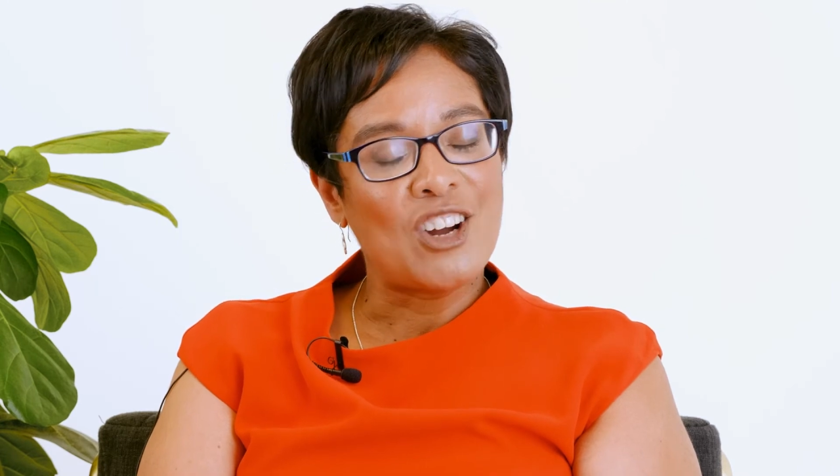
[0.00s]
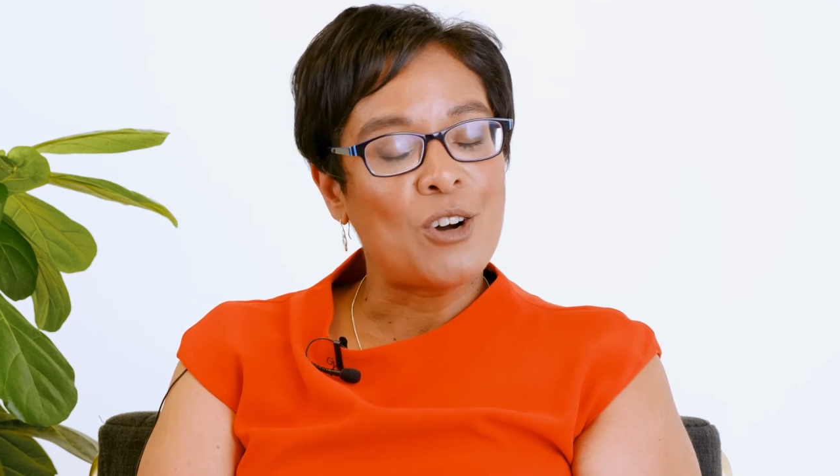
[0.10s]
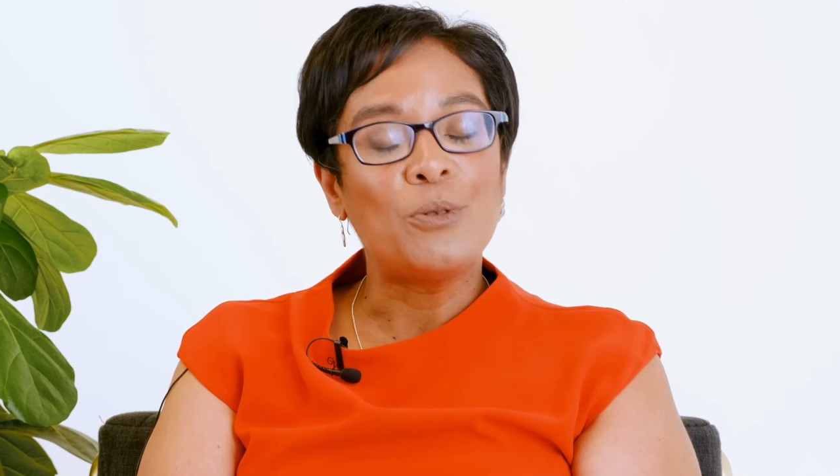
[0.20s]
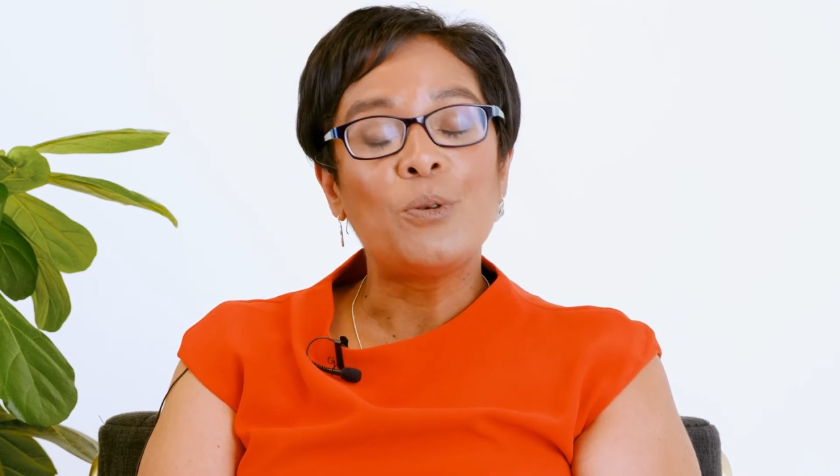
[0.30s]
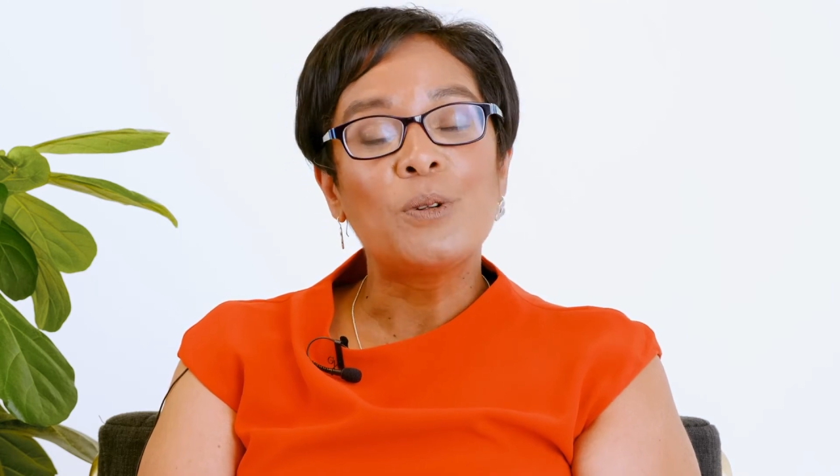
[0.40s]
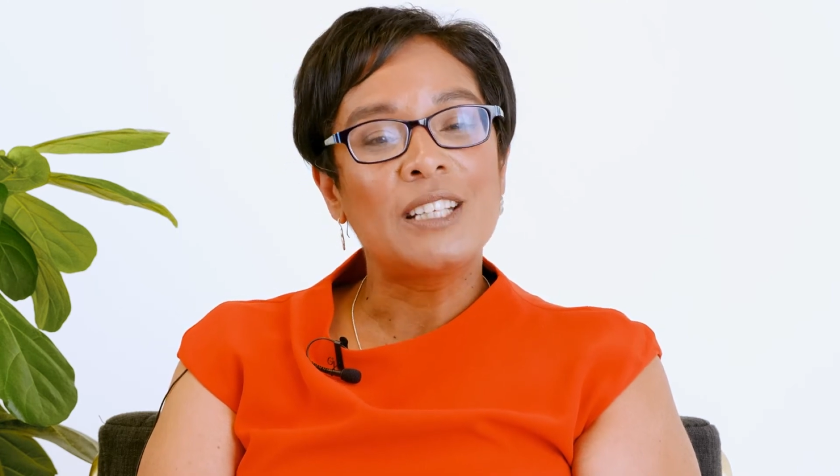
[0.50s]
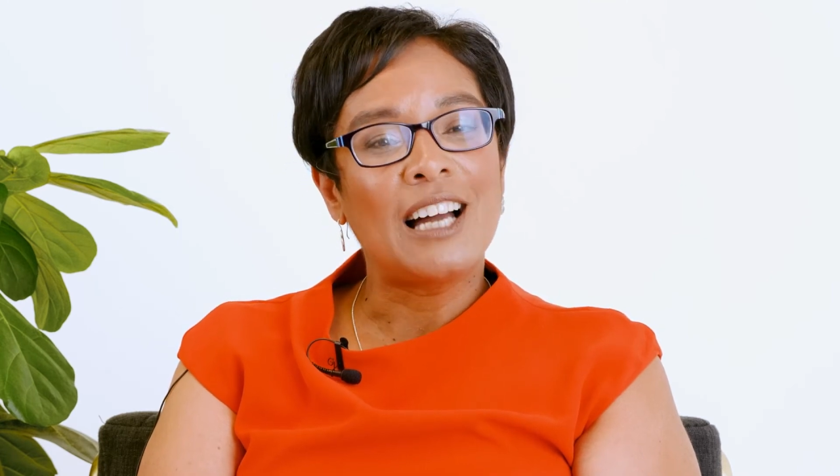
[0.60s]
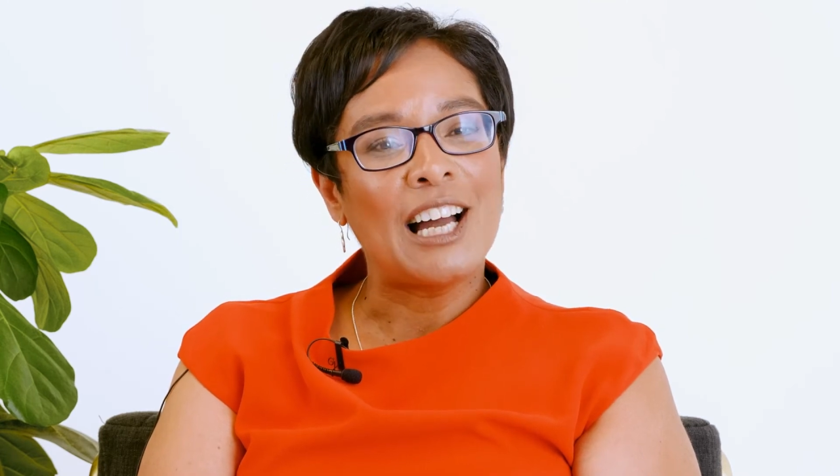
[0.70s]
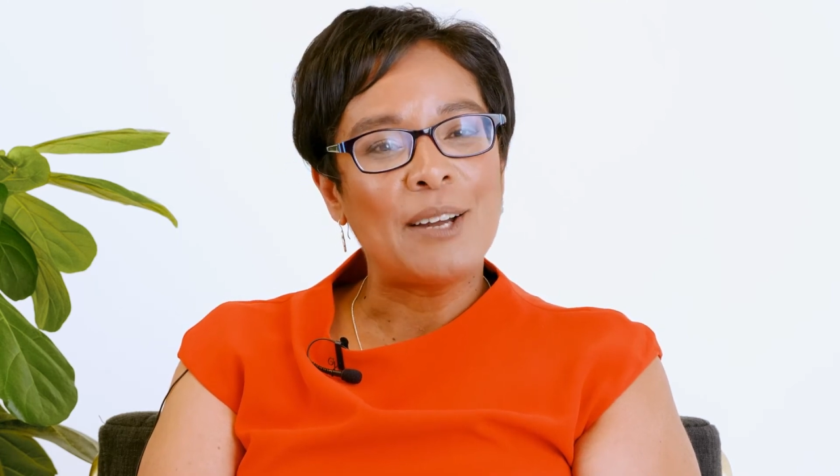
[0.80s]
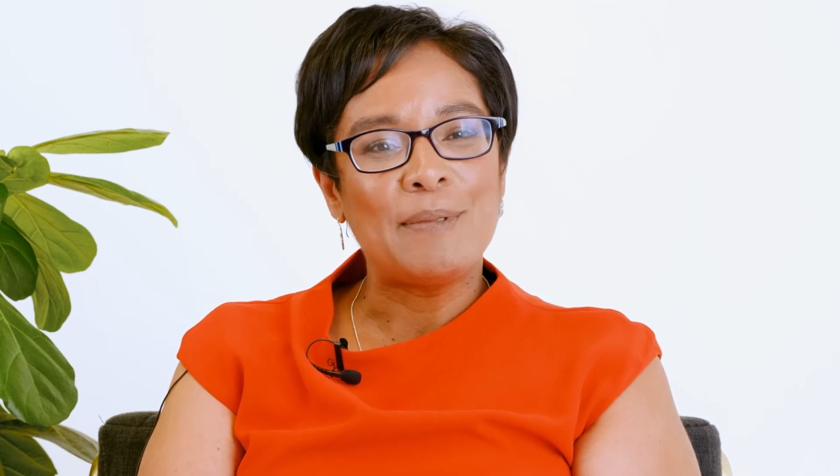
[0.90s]
of all
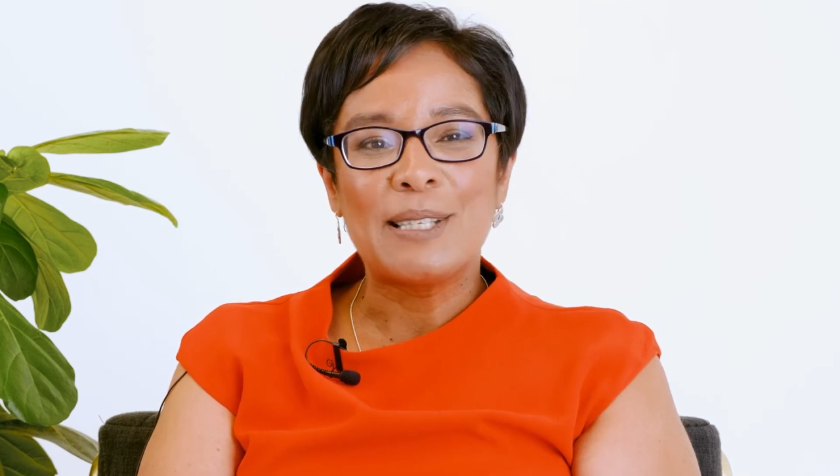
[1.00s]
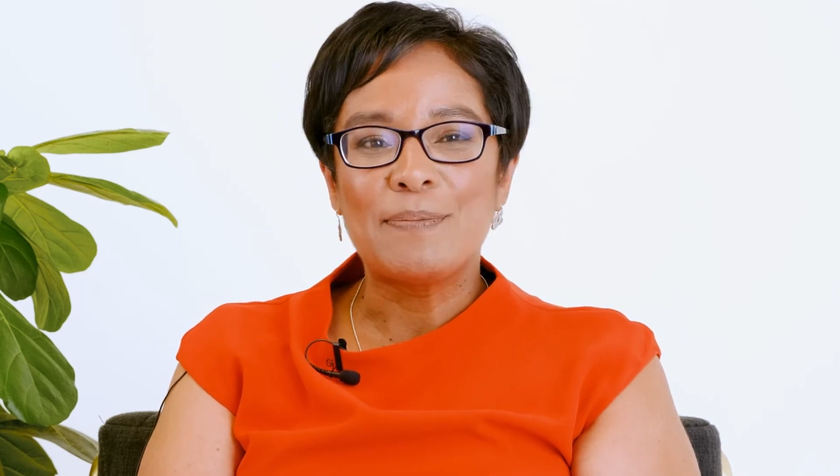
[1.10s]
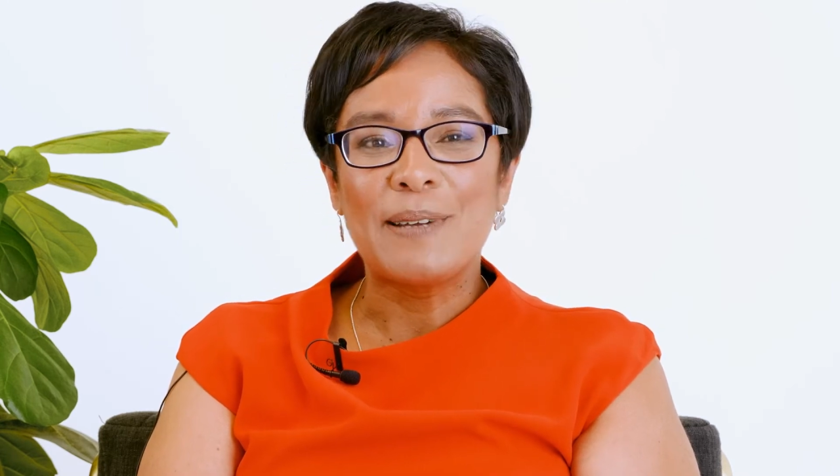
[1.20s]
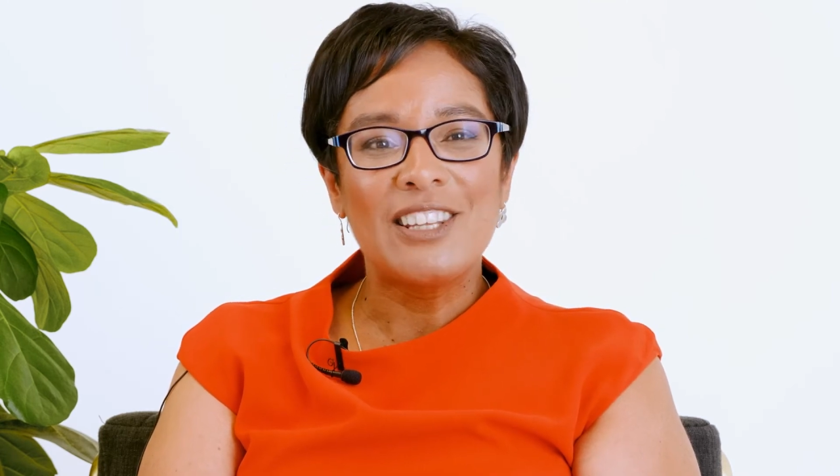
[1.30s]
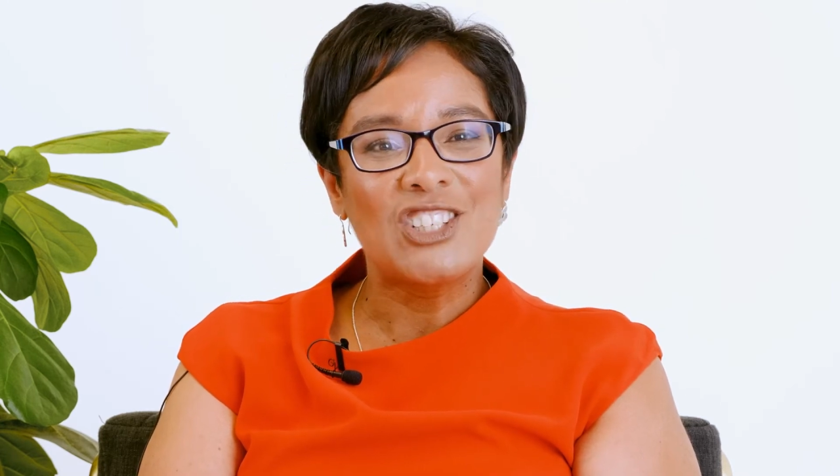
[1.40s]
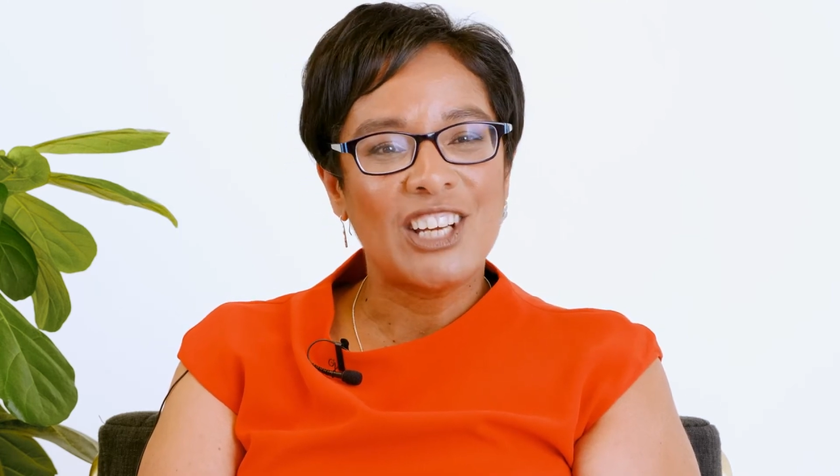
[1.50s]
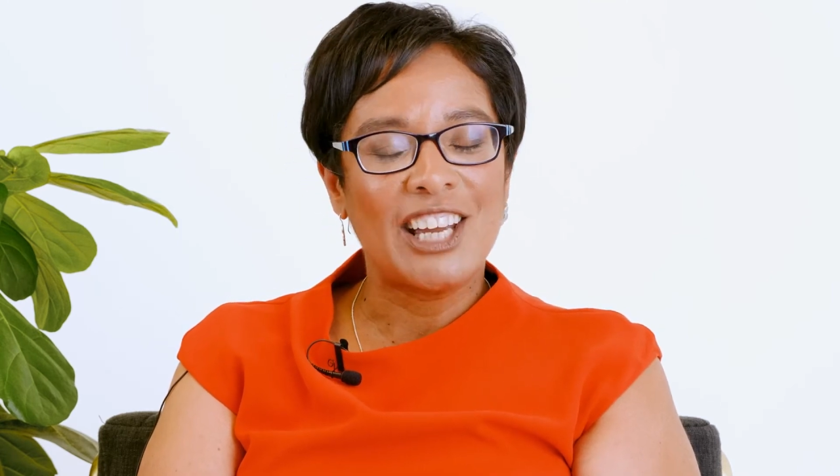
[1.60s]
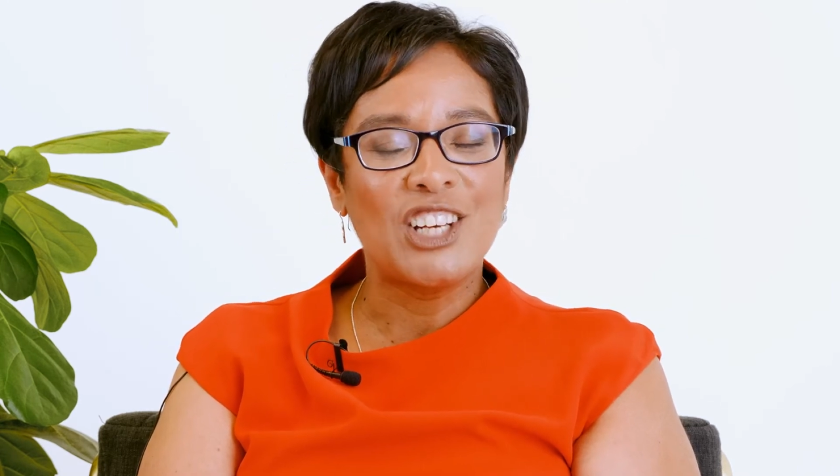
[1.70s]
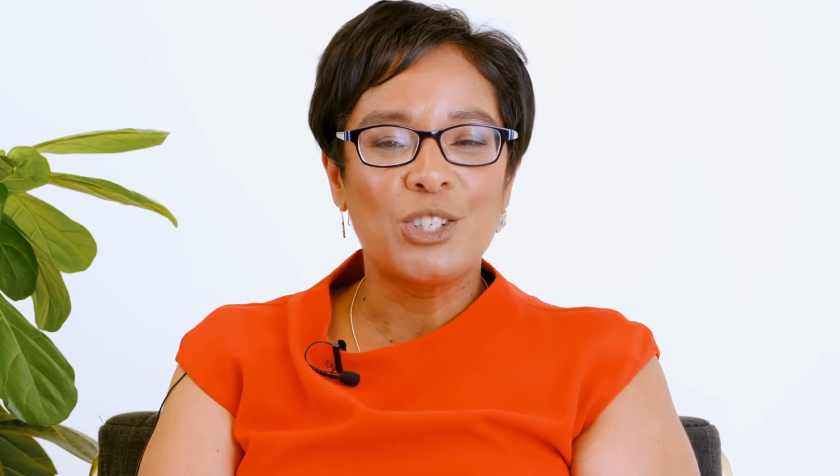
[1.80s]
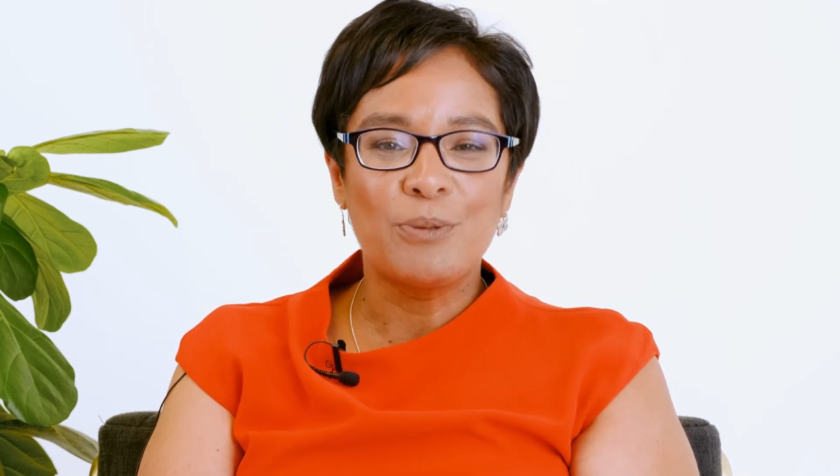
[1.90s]
time is be the
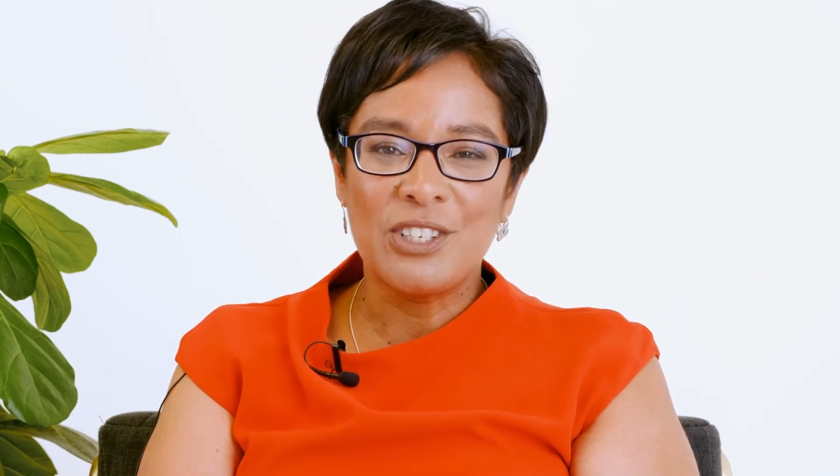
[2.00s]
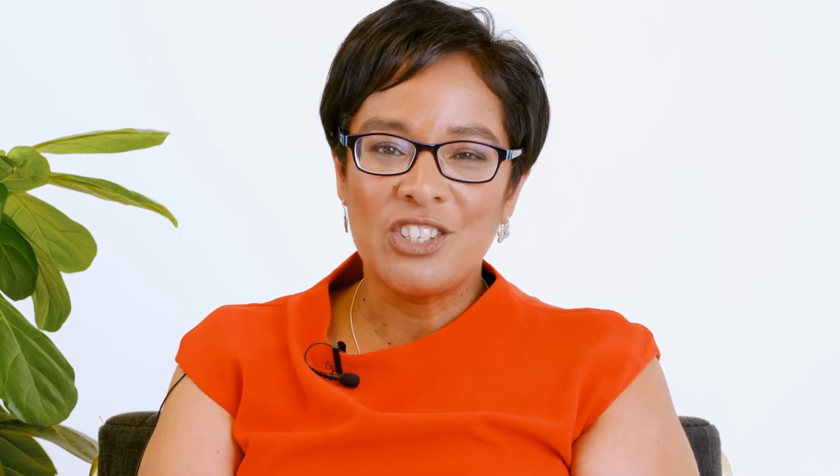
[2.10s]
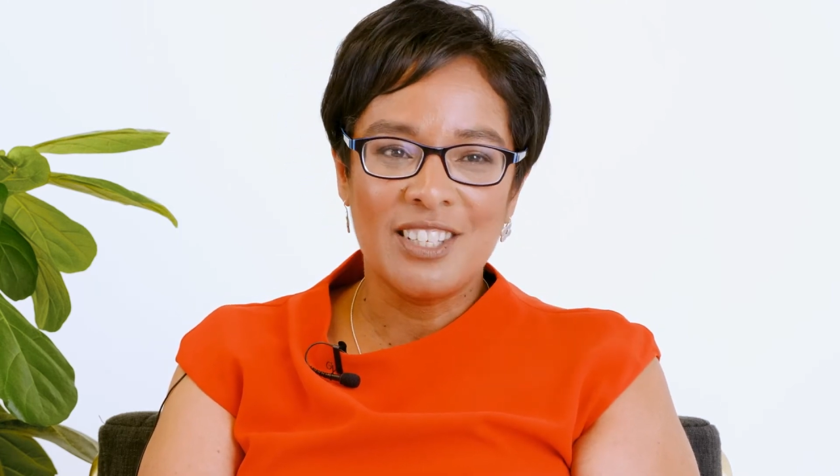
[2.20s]
change you wish